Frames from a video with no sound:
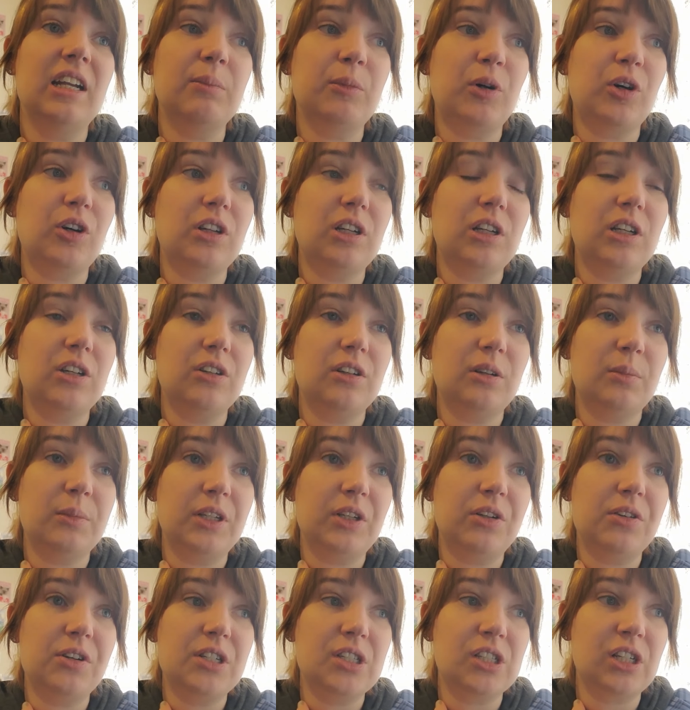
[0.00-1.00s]
I'm all alone and my
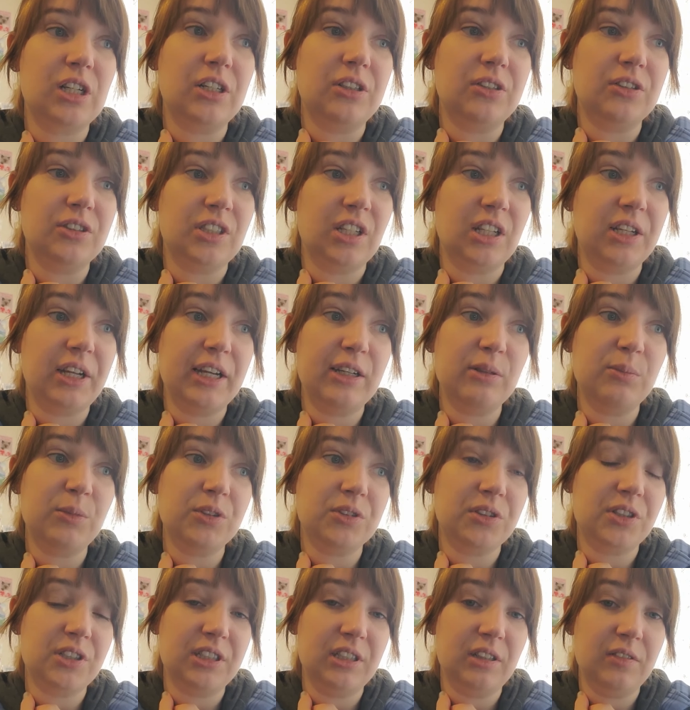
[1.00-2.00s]
door is closed, so the animals
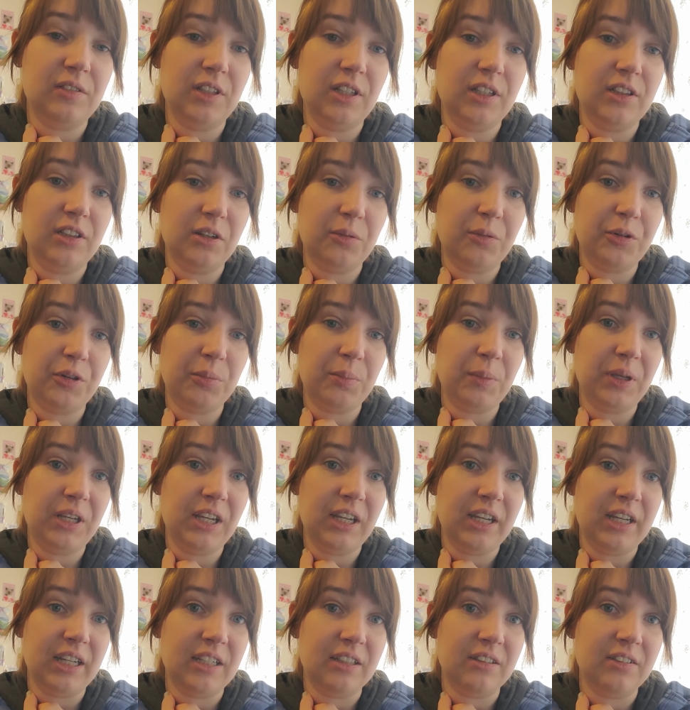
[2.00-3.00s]
aren't even in there with me.
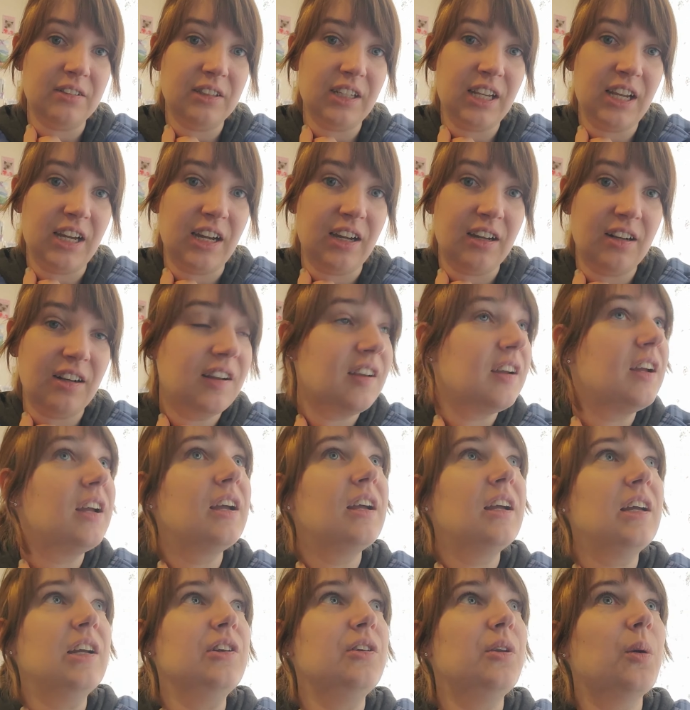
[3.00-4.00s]
And yeah,
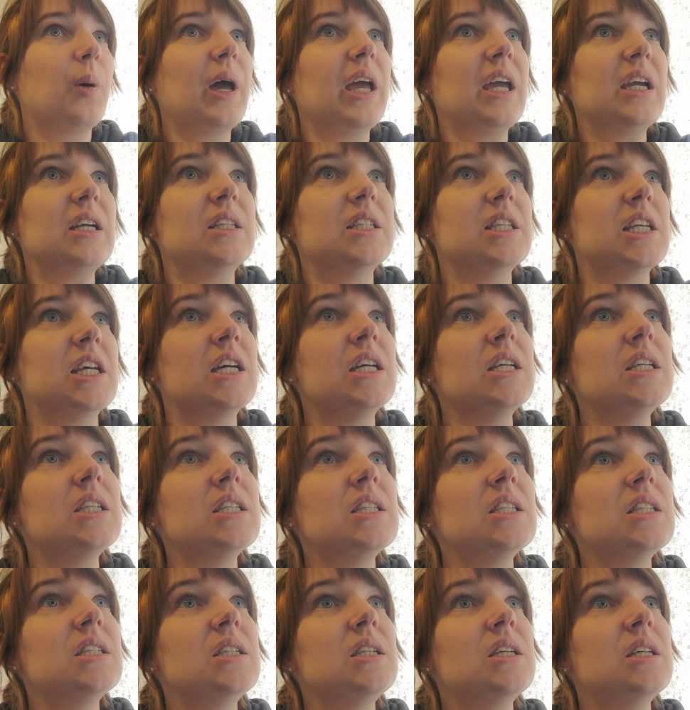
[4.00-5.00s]
do I
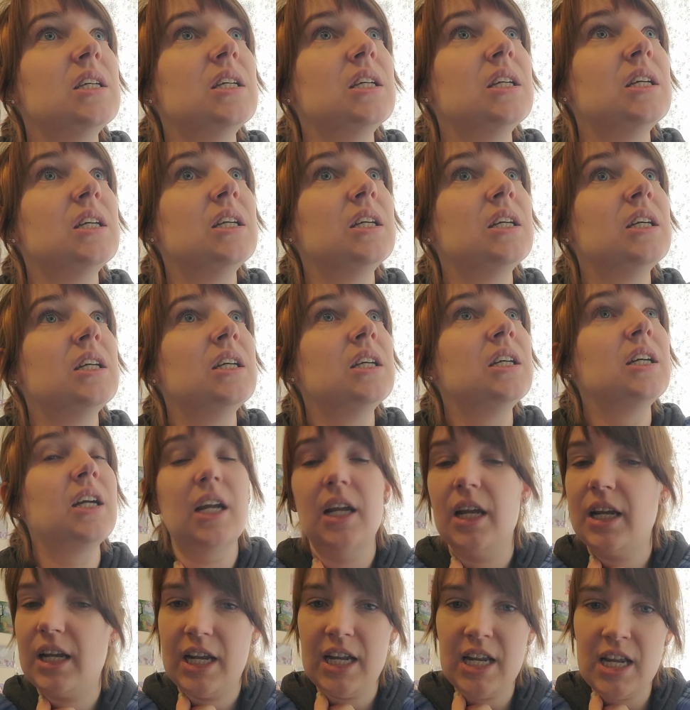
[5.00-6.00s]
exist?
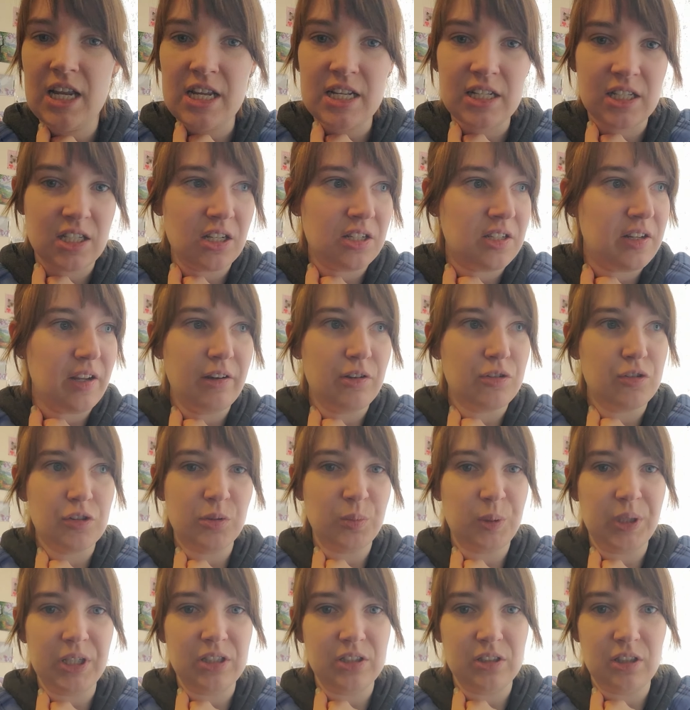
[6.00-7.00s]
It's a dangerous
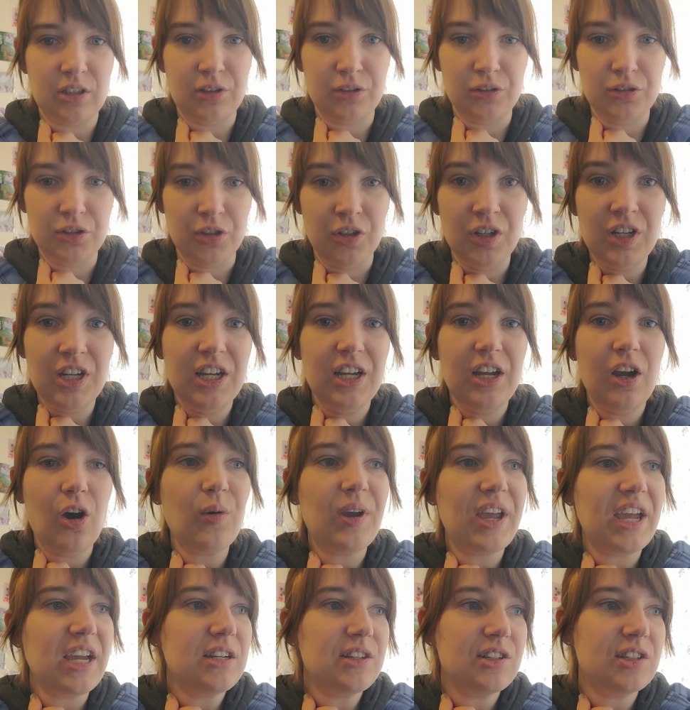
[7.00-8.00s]
place to go to
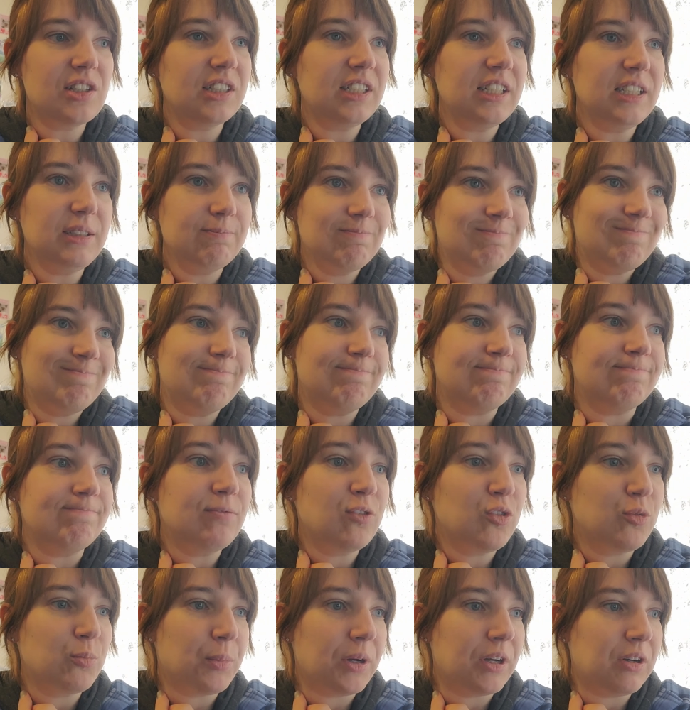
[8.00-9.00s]
occasionally,
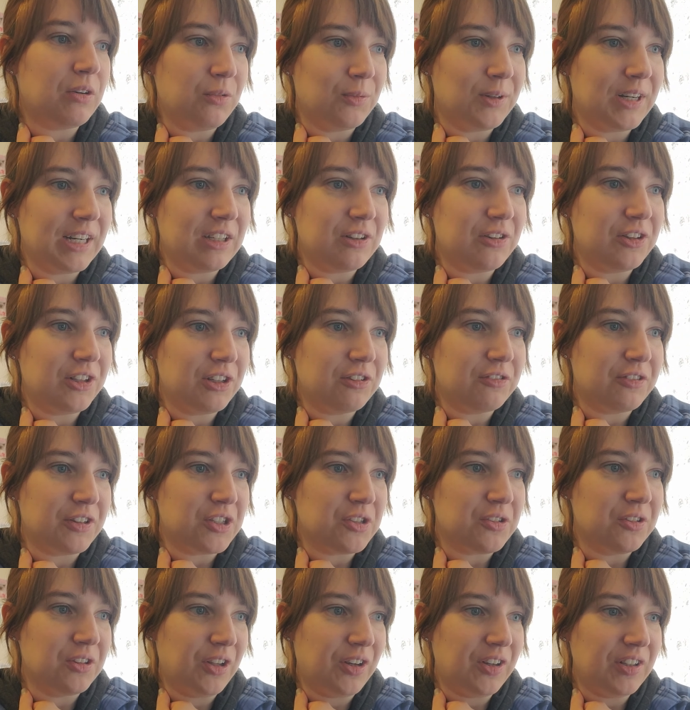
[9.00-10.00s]
but when I go there for
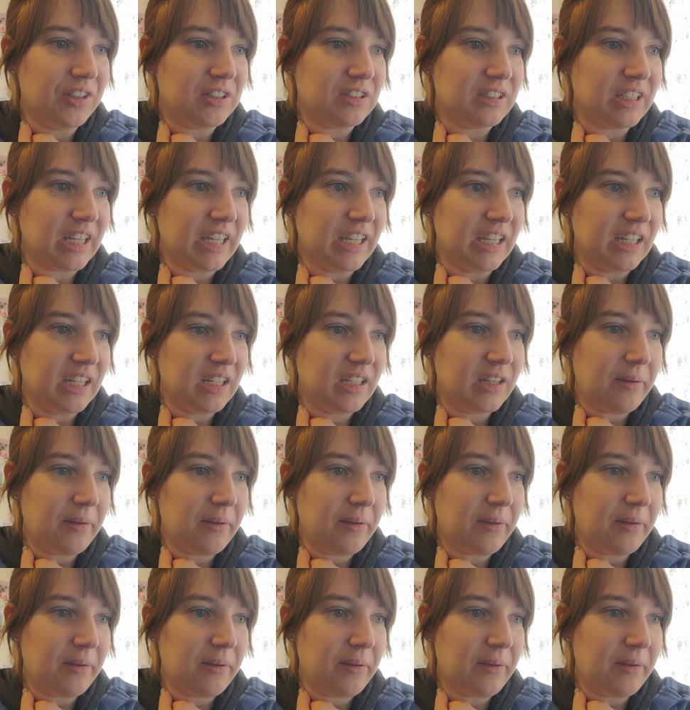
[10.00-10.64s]
too long, it's like